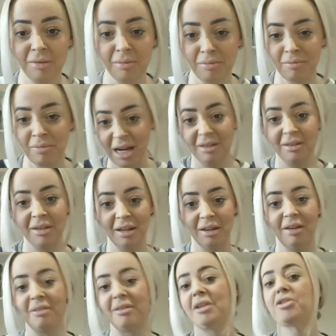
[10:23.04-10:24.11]
meet
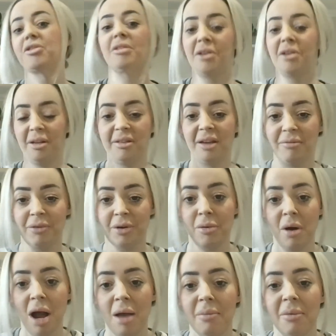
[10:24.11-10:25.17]
the essential and nice to have
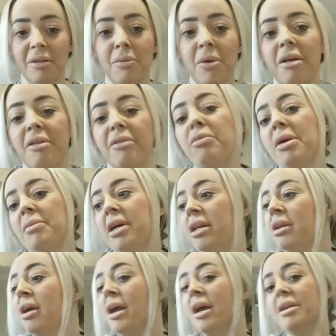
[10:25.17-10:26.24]
requirements. Whereas women,
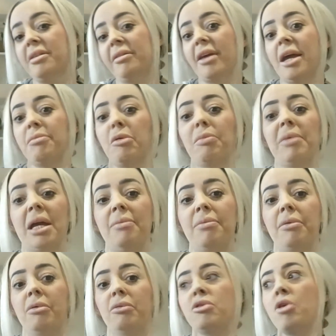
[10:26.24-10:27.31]
disabled
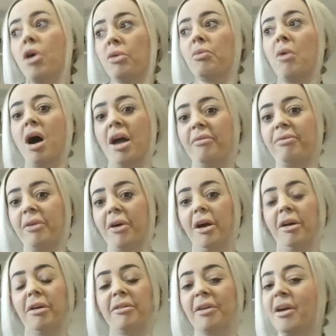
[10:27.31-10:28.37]
people, non-white
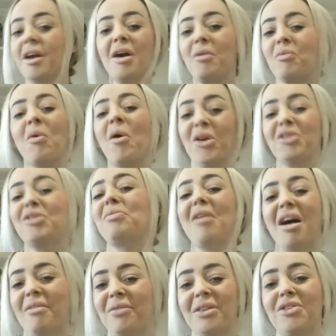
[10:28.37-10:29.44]
folks won't
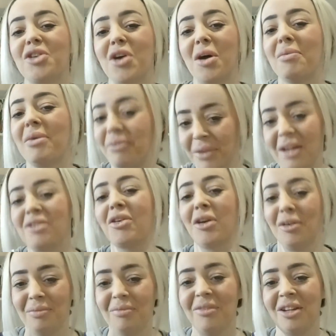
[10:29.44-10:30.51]
apply for the job if they
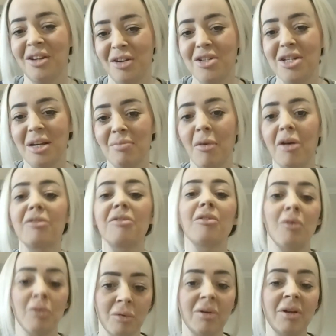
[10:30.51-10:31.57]
don't, tick most
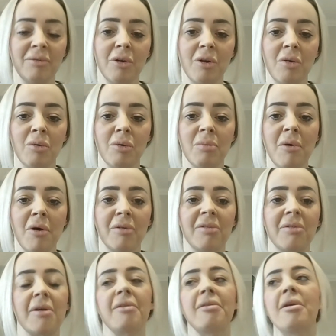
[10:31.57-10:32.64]
or if not all the
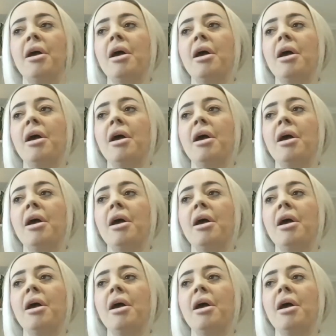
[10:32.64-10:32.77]
boxes.